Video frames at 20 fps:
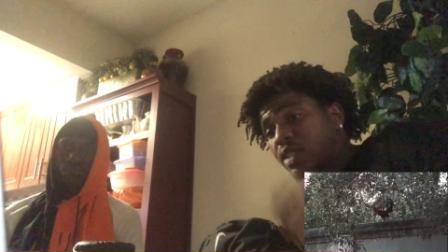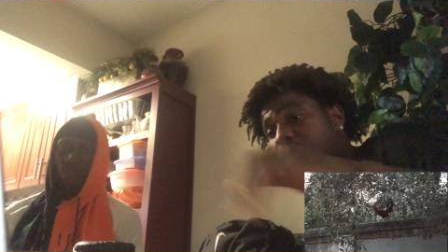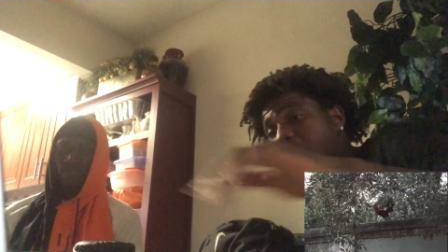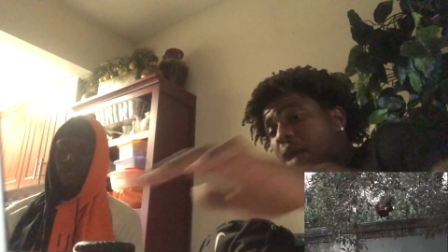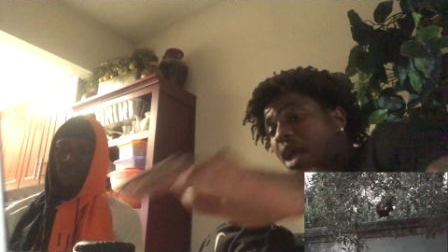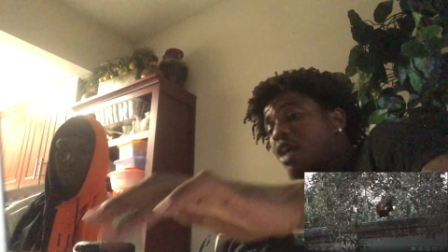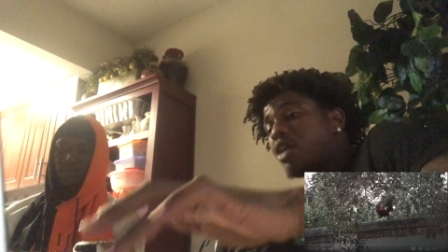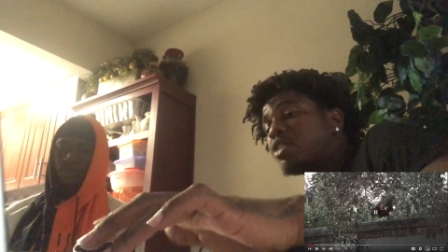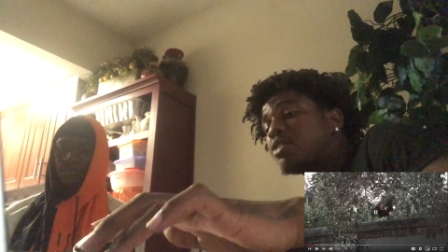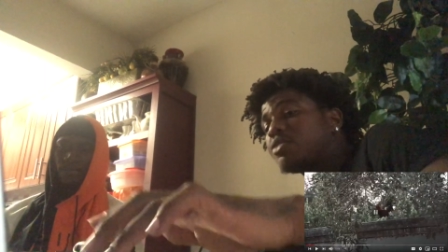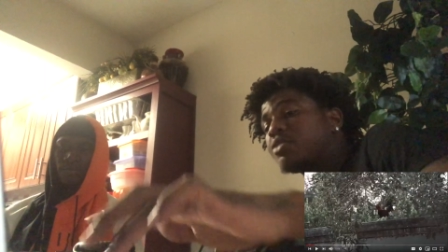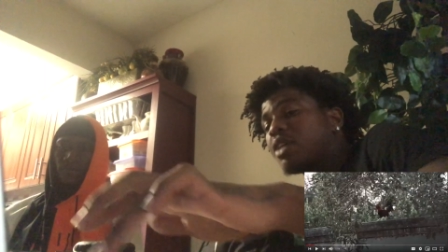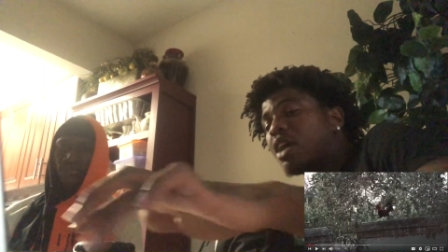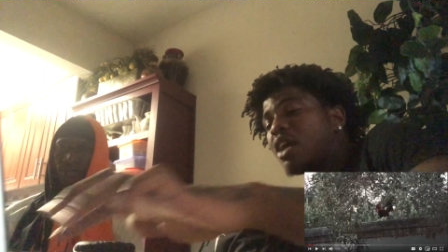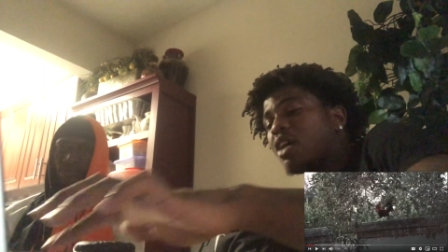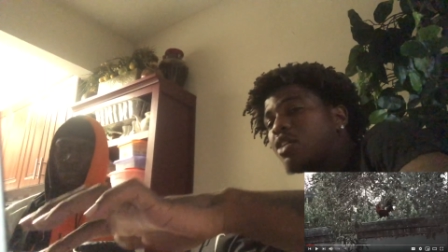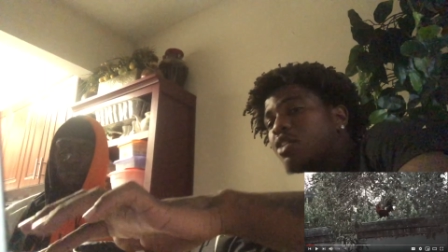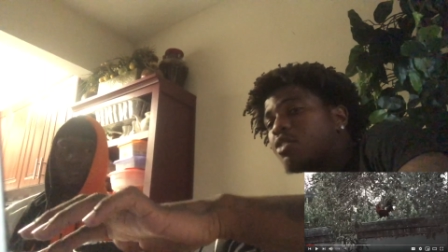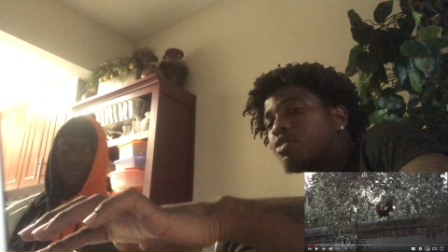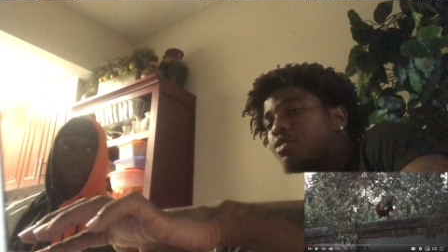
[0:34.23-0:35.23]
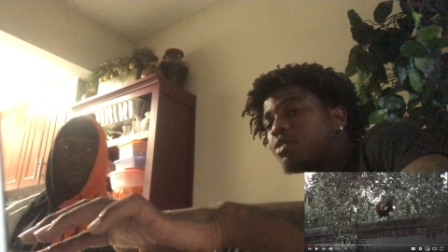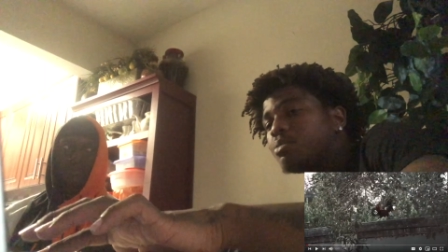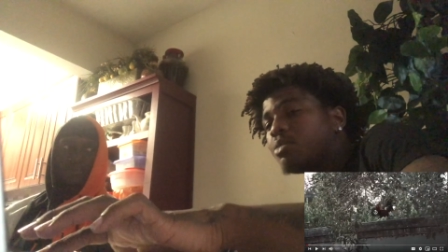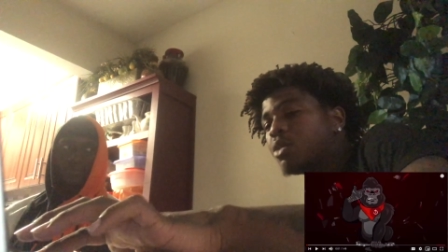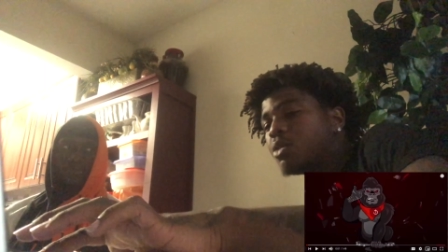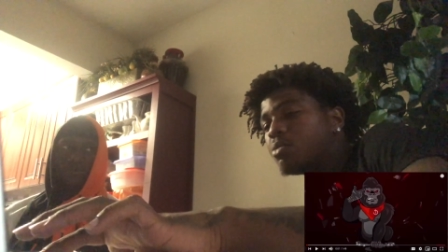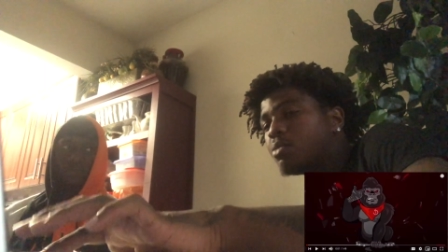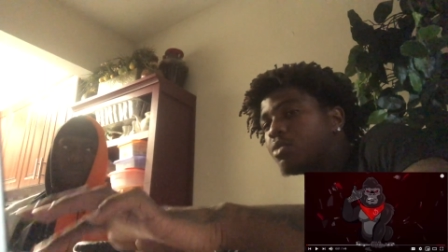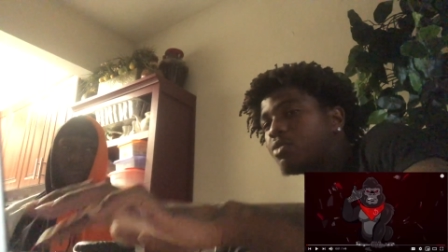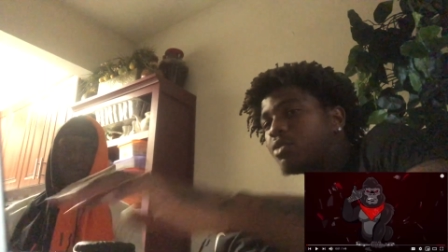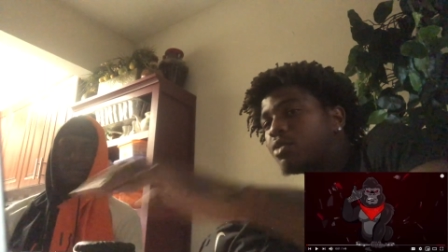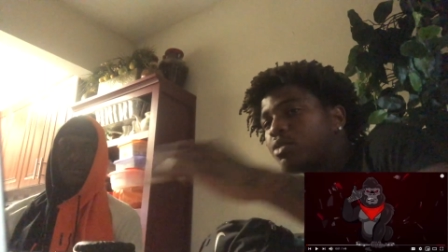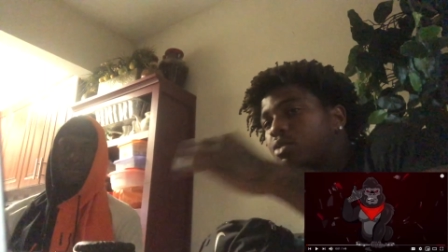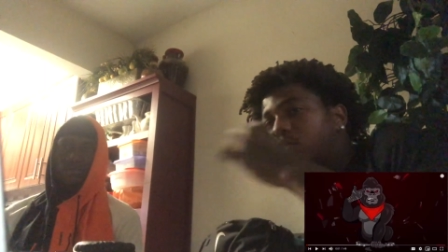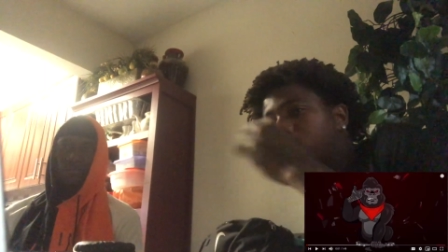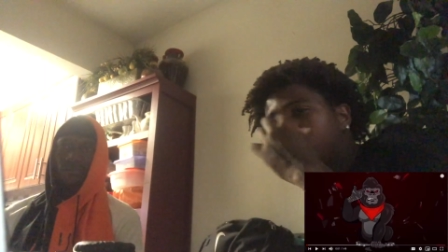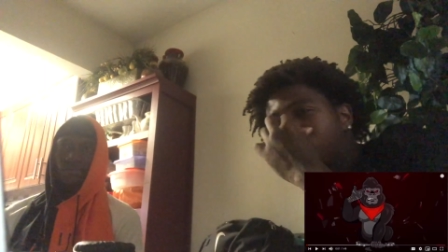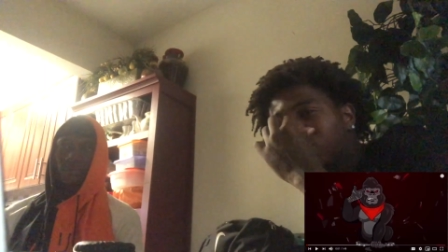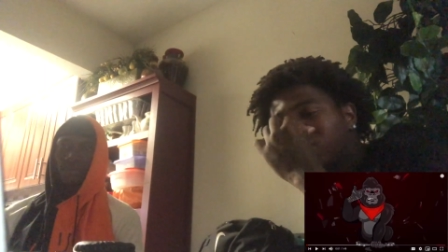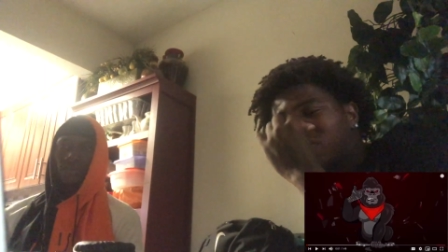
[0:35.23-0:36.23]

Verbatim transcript: heard I heard of him though before though.